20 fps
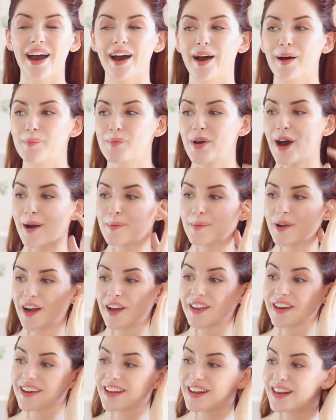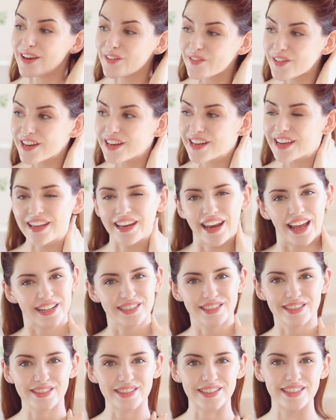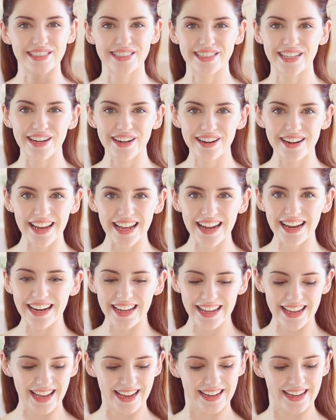I'm kind of living in exercise gear lately,